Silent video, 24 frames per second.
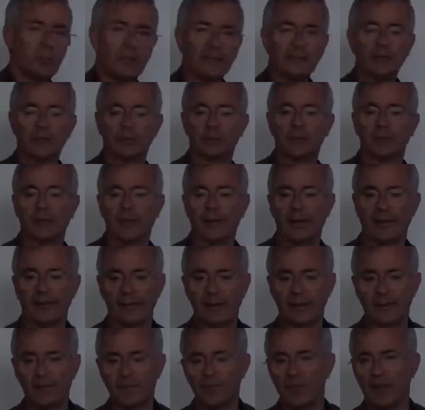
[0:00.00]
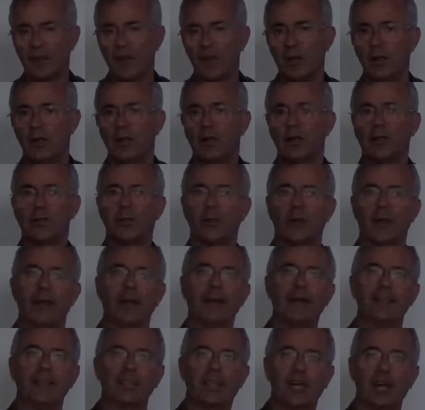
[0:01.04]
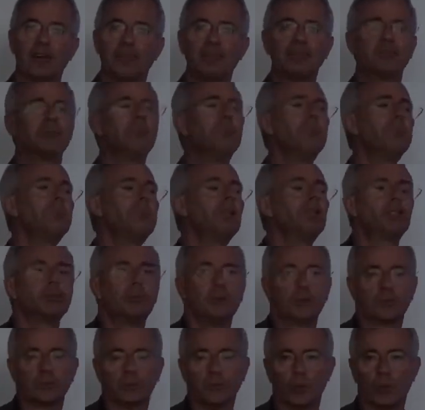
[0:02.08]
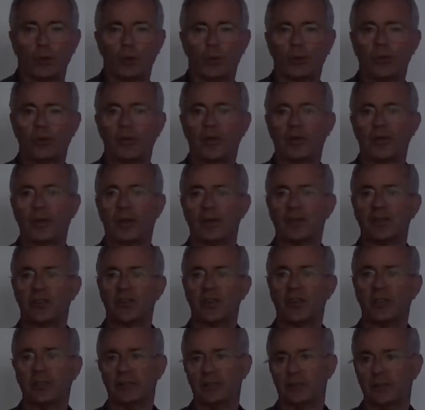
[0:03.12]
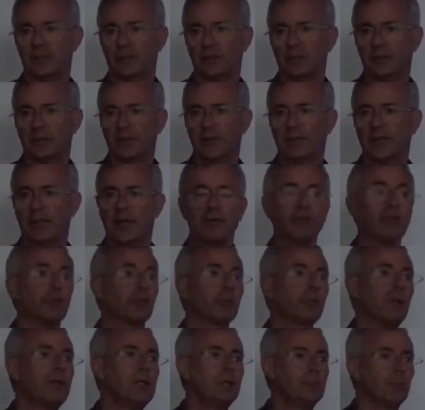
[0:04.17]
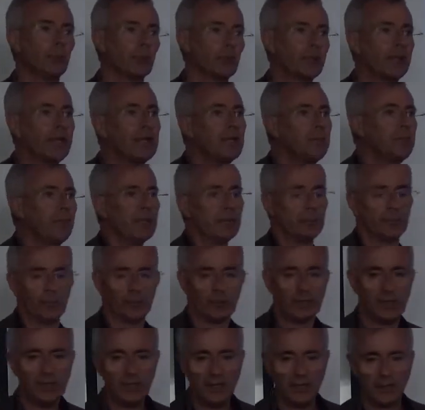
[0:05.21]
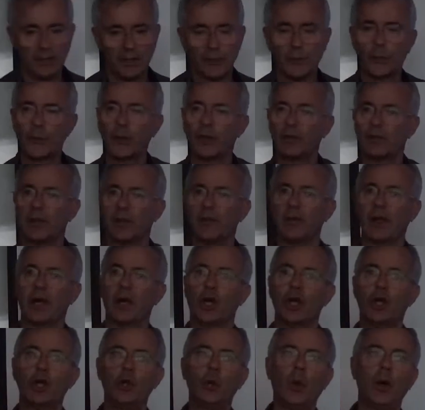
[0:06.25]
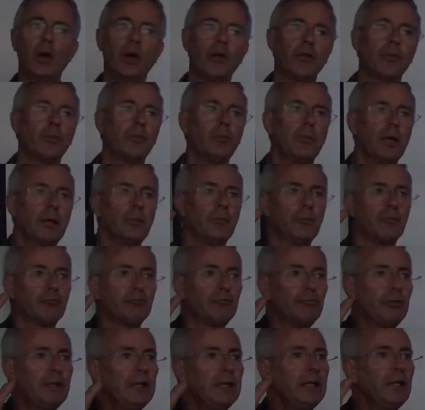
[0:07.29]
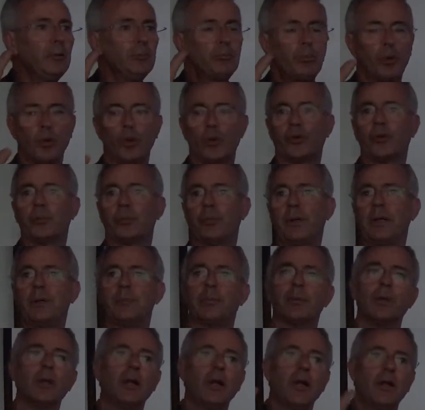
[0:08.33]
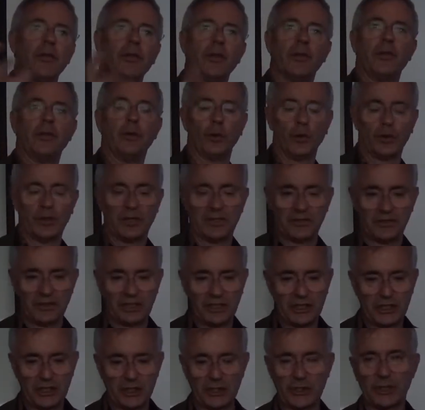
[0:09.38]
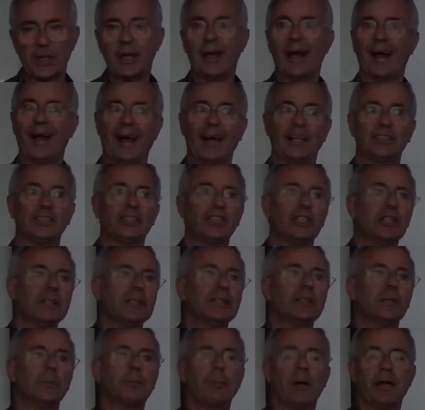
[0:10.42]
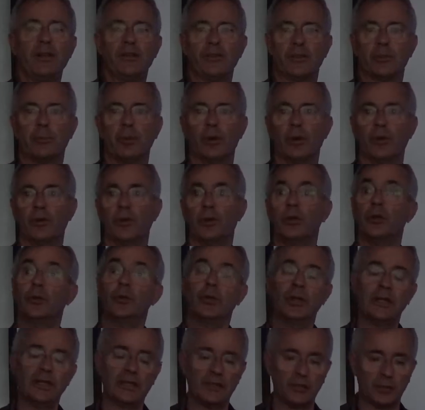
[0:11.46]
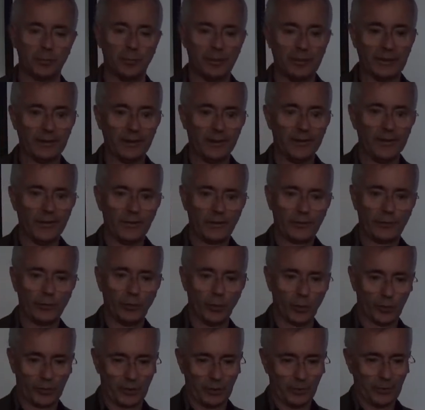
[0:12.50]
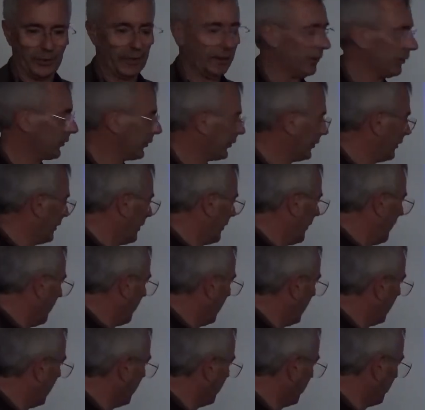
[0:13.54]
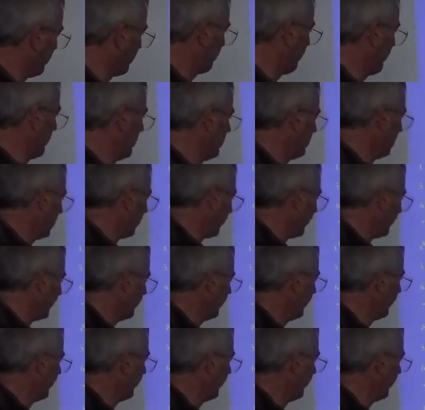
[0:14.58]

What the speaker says: management area, it covers much, much more than the IT. It covers people, key people, and things like that. Who are the really important people that the organisation actually depends upon, who need to be thought about? And then finally,